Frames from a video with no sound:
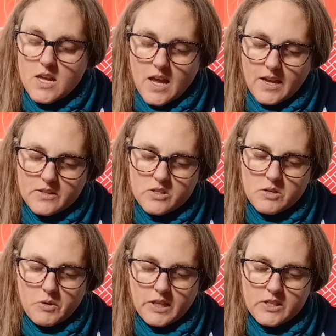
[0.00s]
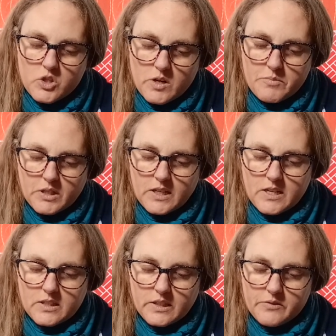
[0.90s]
and stimulates your ability
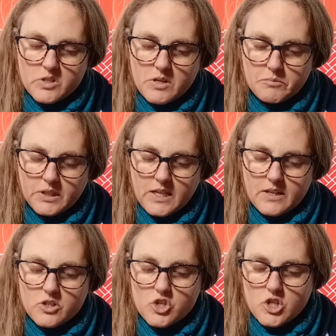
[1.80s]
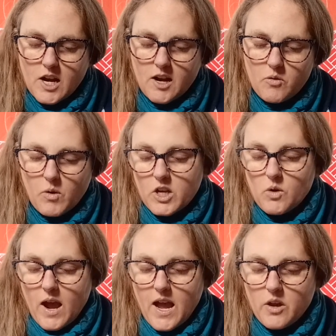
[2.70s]
to live simply and to share what you
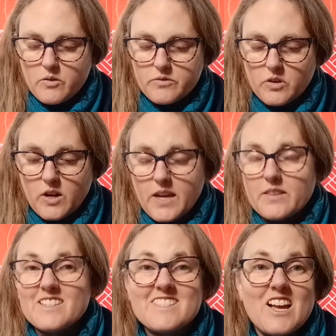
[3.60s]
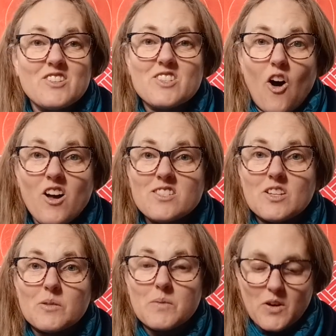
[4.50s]
have. Okay, this sounds
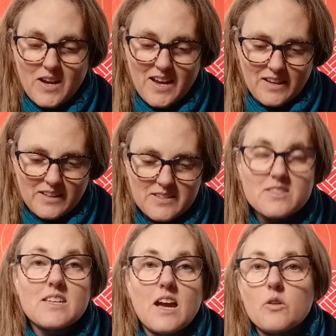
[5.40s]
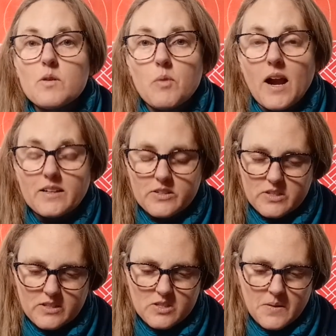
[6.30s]
awesome. Okay, let's see how we practice
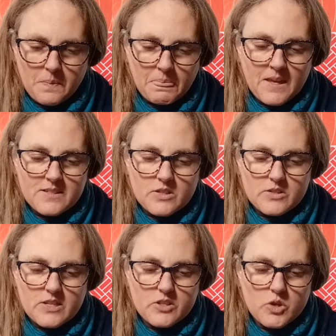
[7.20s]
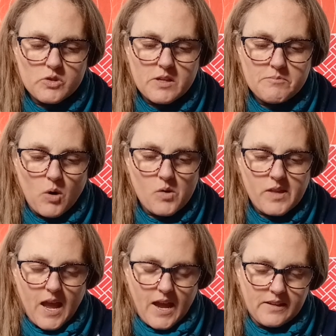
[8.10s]
this. So it says using both
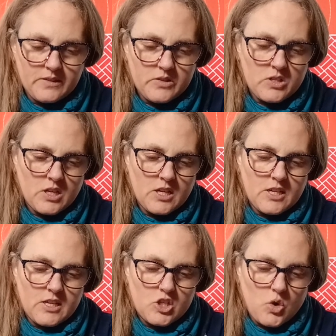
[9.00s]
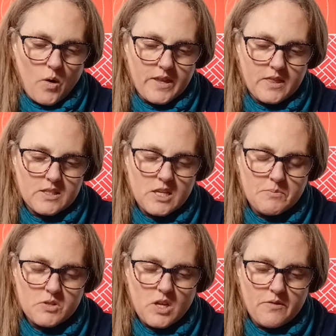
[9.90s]
hands, join the
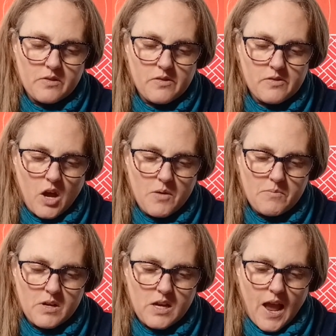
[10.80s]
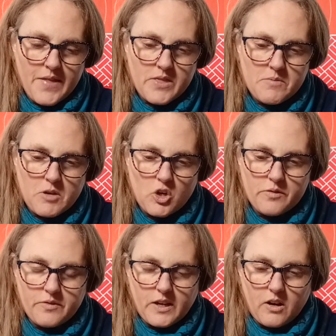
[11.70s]
tips of the thumb and the middle
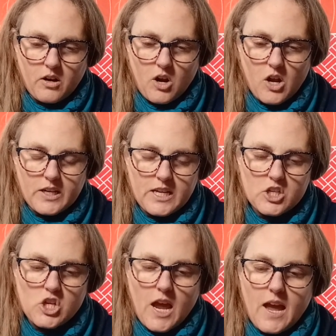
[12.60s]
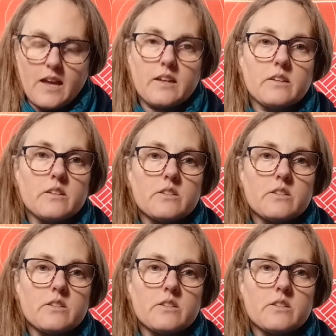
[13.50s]
finger on each hand.